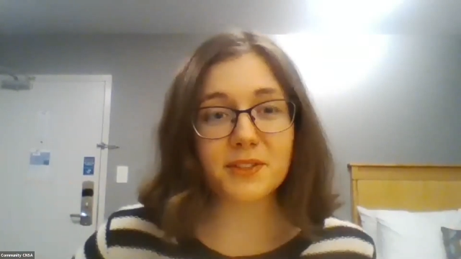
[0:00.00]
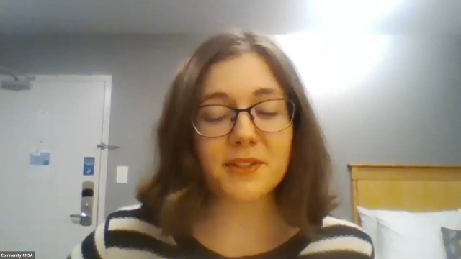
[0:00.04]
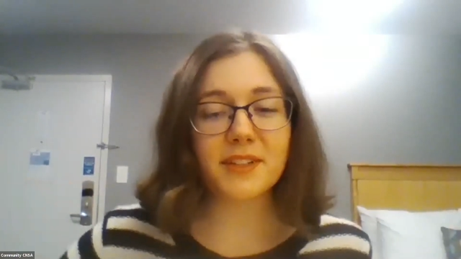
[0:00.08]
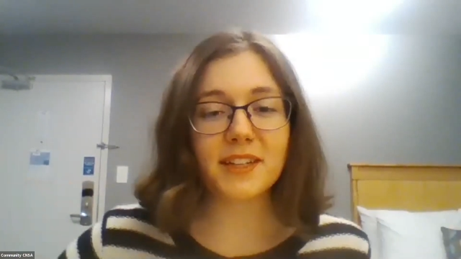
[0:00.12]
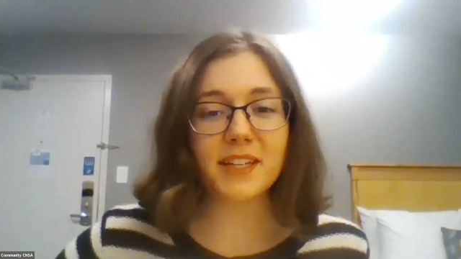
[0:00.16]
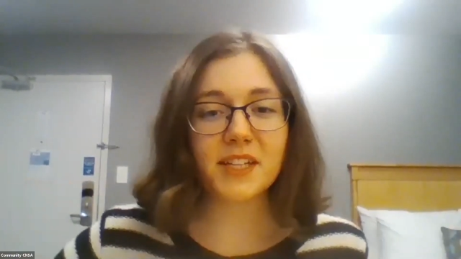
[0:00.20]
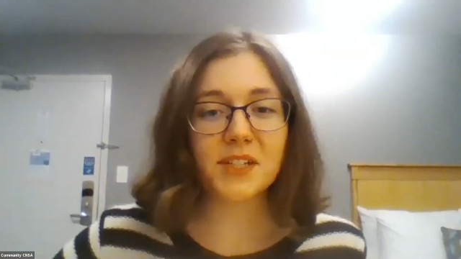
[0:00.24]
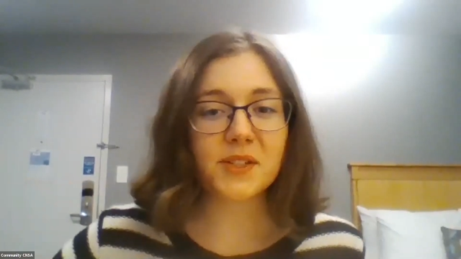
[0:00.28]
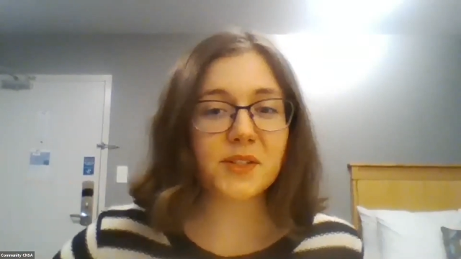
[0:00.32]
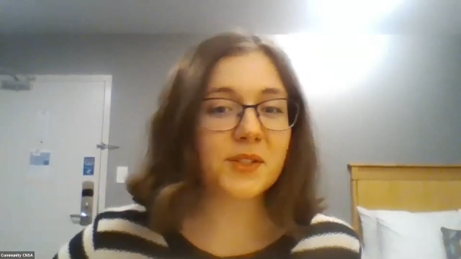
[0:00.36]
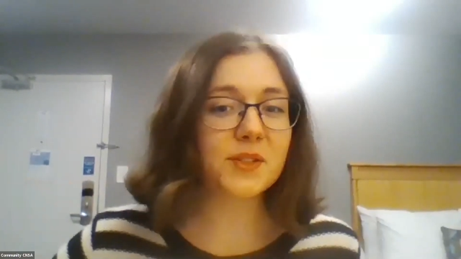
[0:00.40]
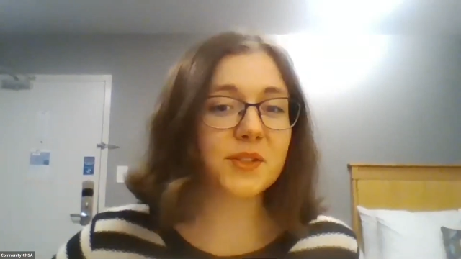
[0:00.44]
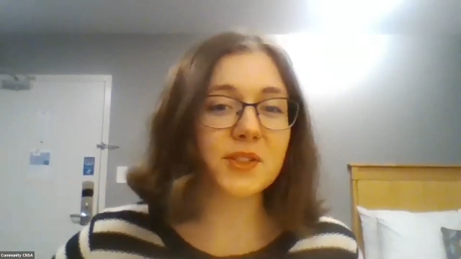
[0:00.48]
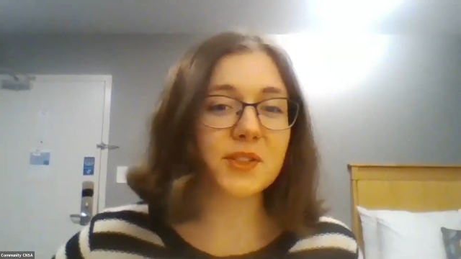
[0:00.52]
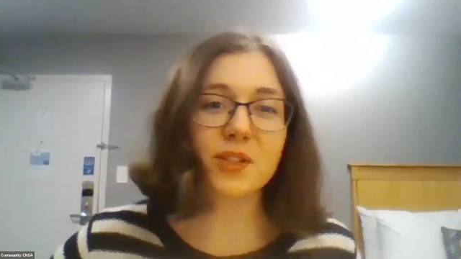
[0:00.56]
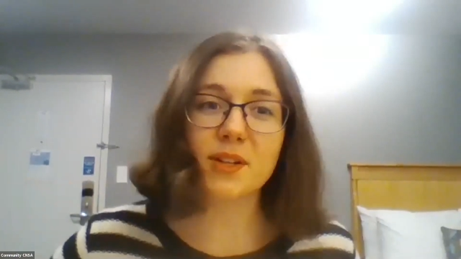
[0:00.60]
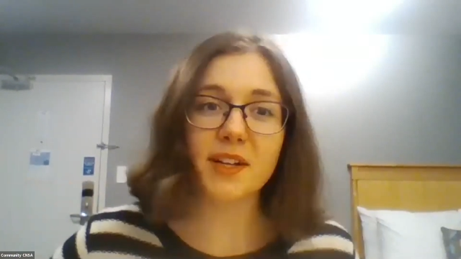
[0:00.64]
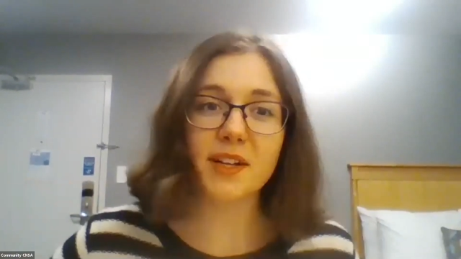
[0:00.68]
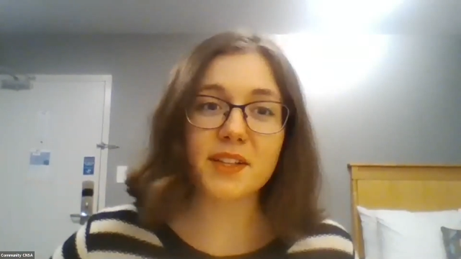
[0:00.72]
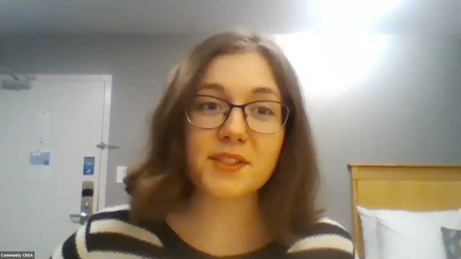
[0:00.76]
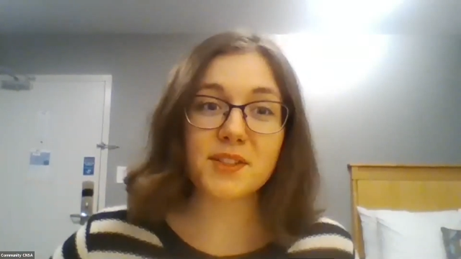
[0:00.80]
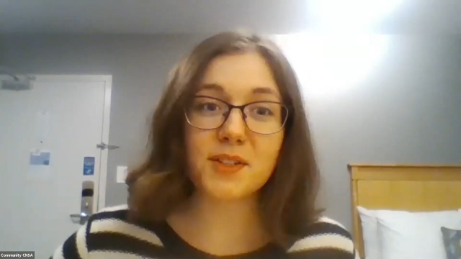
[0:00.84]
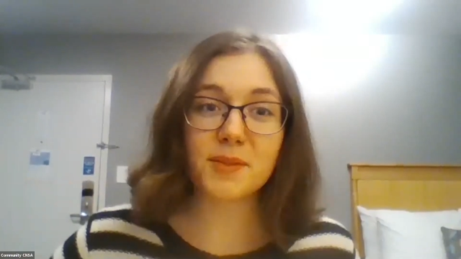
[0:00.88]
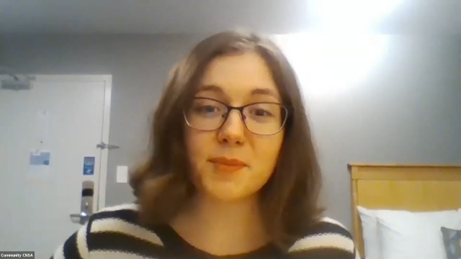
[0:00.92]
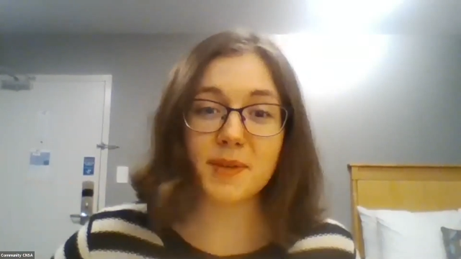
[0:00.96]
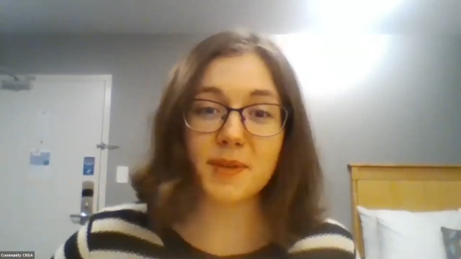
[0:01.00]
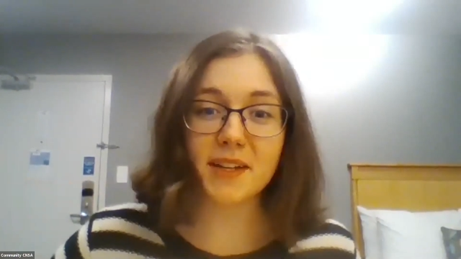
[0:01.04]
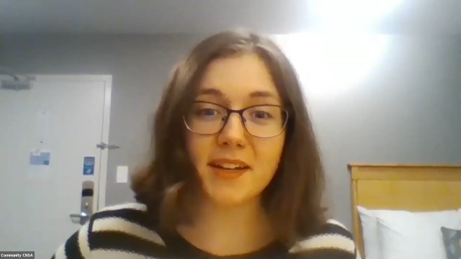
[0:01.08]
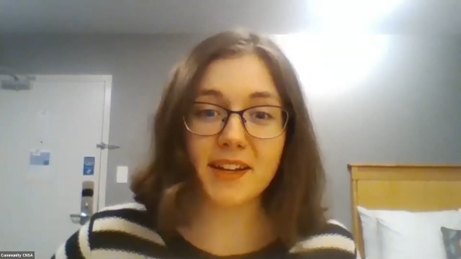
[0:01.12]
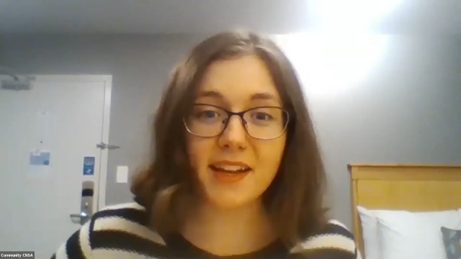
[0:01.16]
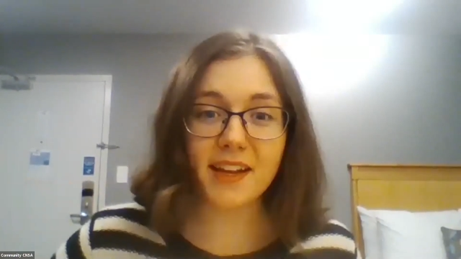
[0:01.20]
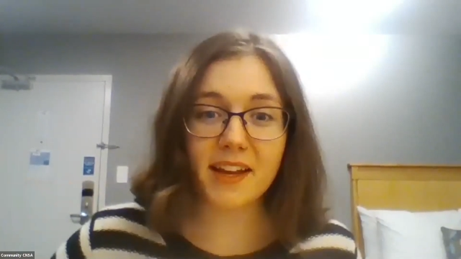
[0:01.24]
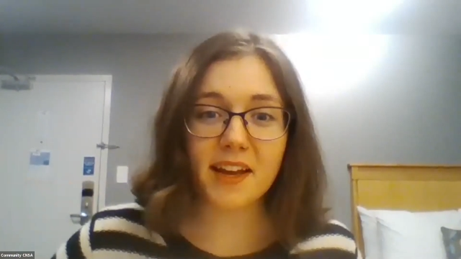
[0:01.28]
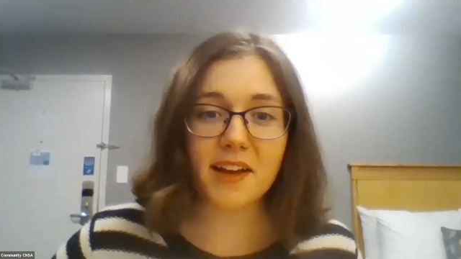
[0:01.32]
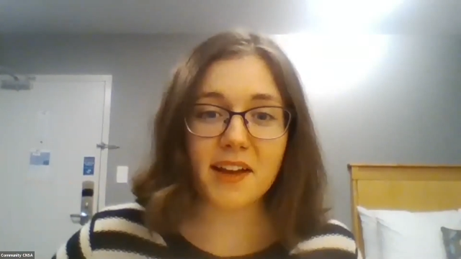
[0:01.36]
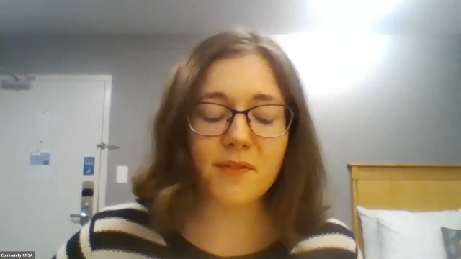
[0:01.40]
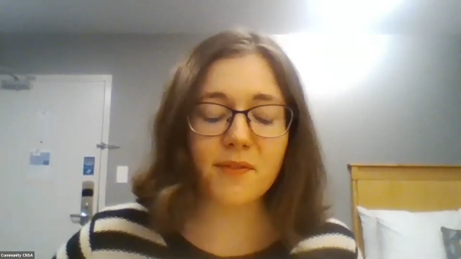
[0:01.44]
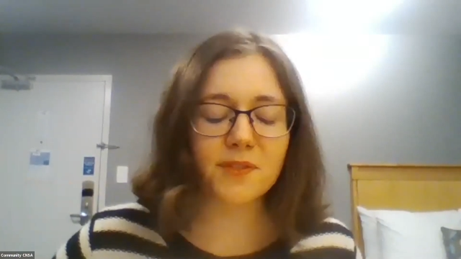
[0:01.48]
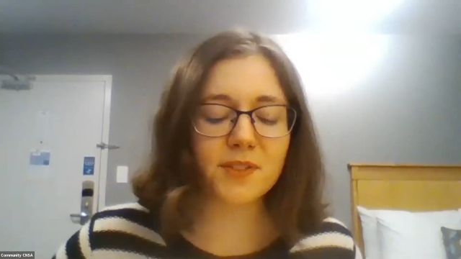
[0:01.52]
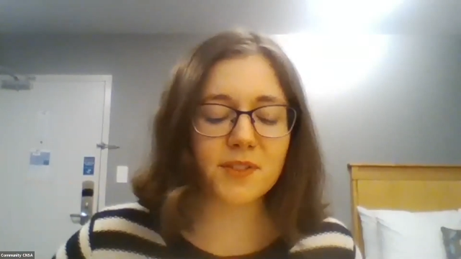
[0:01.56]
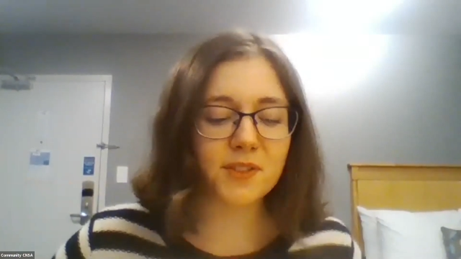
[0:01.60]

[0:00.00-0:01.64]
and here you showed us your P D F.